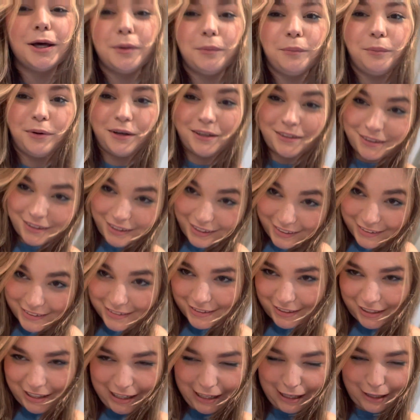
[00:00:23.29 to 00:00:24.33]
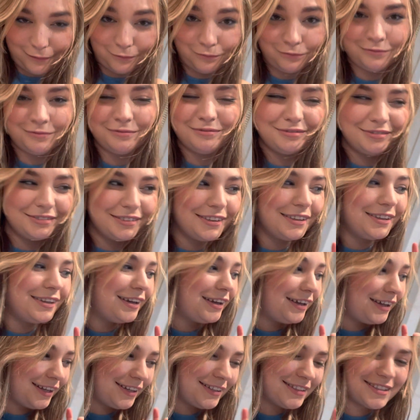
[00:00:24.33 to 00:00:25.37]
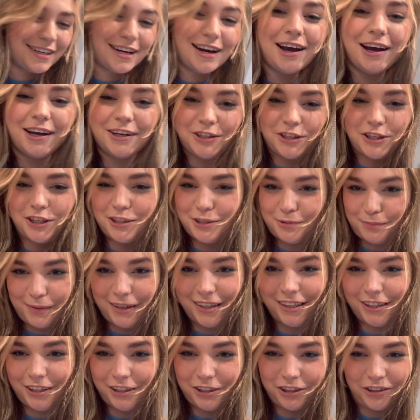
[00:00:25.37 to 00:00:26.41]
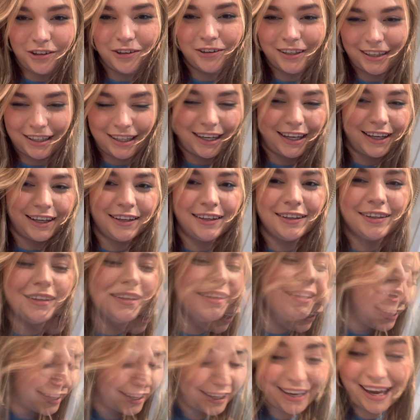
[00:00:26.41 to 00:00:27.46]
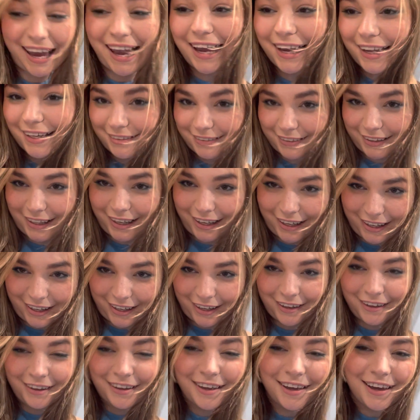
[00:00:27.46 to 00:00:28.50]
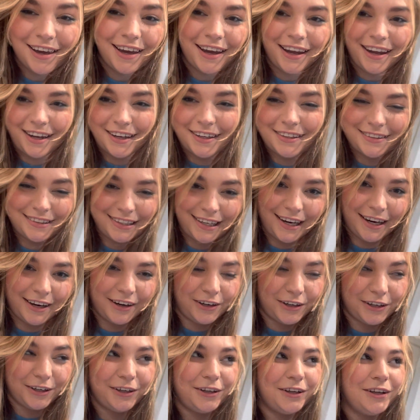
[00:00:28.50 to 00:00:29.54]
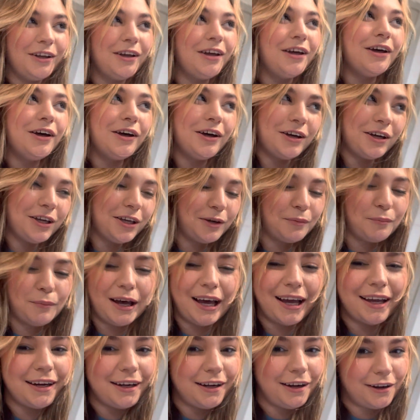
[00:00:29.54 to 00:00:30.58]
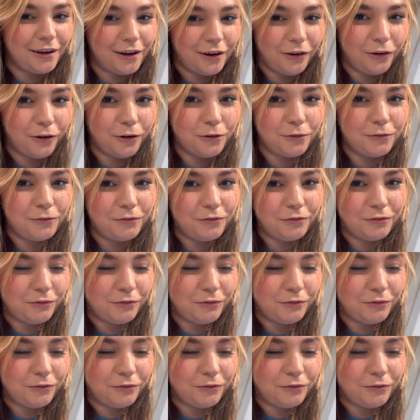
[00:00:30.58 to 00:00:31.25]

But this time, it's not just me and Tony, and Kaylee is here that you might know.